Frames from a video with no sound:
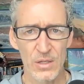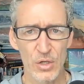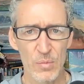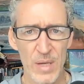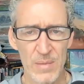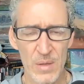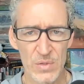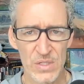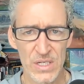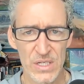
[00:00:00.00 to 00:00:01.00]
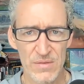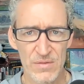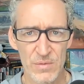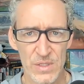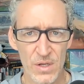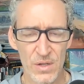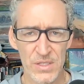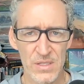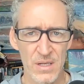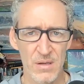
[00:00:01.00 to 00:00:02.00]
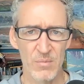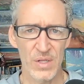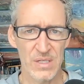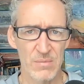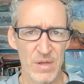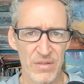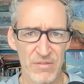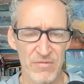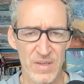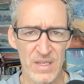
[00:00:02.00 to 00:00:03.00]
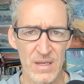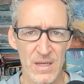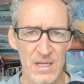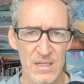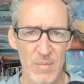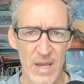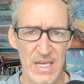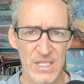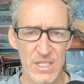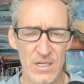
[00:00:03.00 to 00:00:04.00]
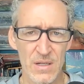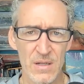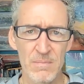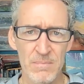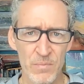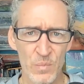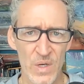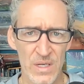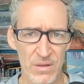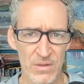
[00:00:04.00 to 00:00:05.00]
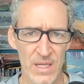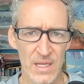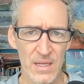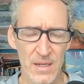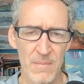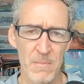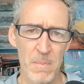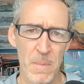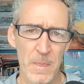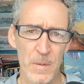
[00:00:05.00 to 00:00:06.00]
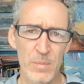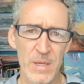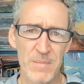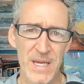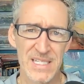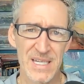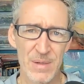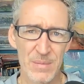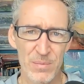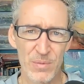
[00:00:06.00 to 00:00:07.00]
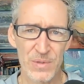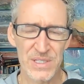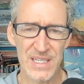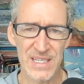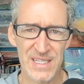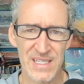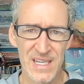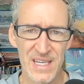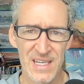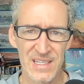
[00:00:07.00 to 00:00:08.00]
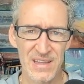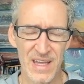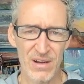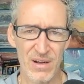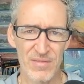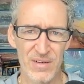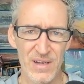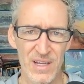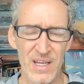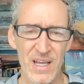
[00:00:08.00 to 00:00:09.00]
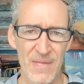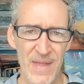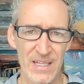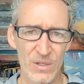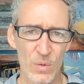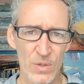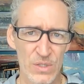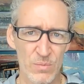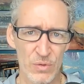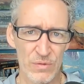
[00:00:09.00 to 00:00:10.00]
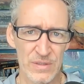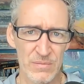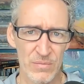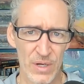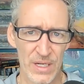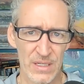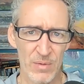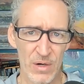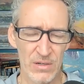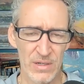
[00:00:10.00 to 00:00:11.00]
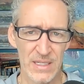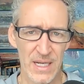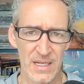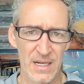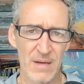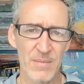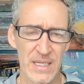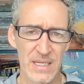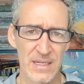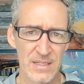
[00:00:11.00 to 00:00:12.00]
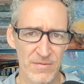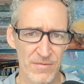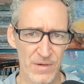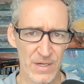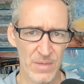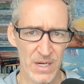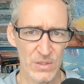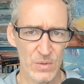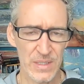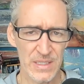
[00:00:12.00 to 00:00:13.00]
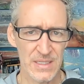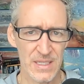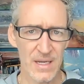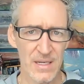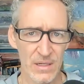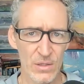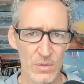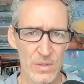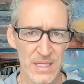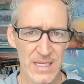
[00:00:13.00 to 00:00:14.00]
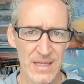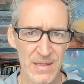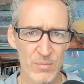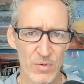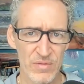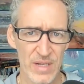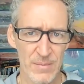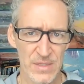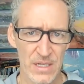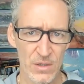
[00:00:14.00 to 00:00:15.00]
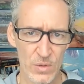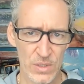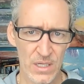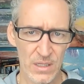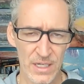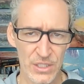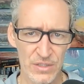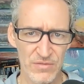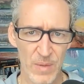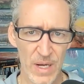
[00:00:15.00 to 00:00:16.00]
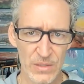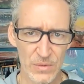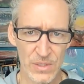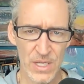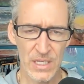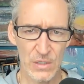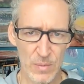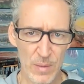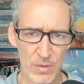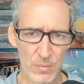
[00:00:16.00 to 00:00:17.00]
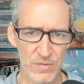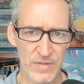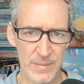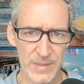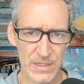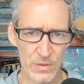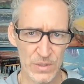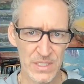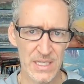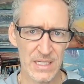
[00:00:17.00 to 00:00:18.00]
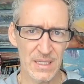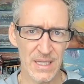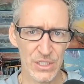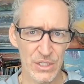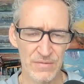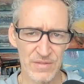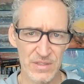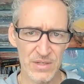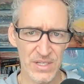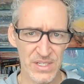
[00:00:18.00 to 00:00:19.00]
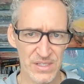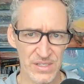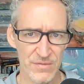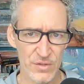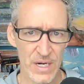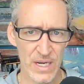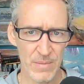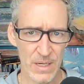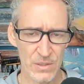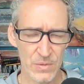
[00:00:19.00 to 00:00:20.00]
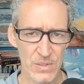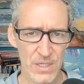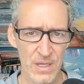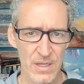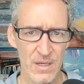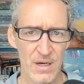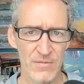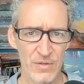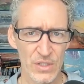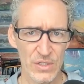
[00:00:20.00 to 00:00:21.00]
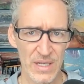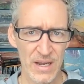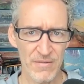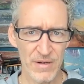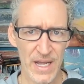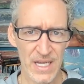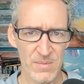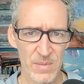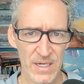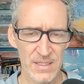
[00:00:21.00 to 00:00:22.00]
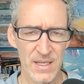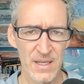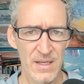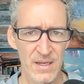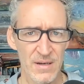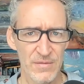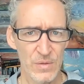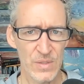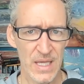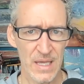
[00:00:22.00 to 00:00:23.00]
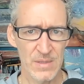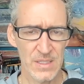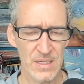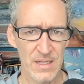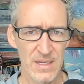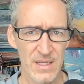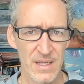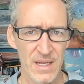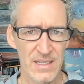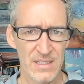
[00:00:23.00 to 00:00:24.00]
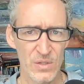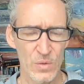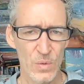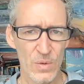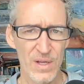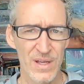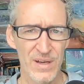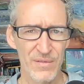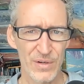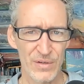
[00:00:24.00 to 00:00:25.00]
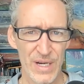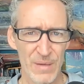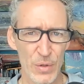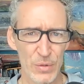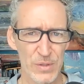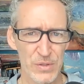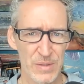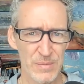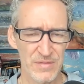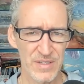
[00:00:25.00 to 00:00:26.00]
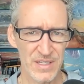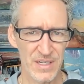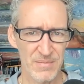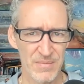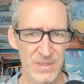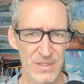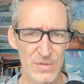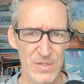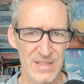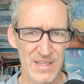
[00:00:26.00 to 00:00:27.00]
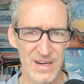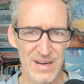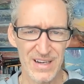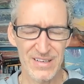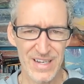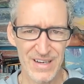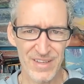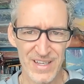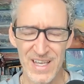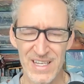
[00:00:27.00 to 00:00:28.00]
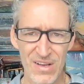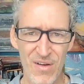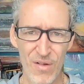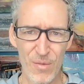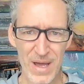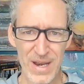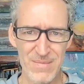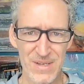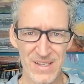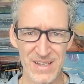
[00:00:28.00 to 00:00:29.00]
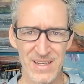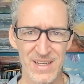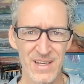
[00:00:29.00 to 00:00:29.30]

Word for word: You can pay me a percentage of the results plus a monthly fee to manage it all. What do you think? You'll be amazed how many people will say yes to that offer. And that course, provenproductpartnering.com, again, it's a free module inside included in the Proven Amazon course collection of modules. Because remember, the Proven Amazon course is a collection of dozens of training modules on virtually every aspect of using Amazon as a tool for creating multiple streams of income using the internet creatively. It's all about Amazon.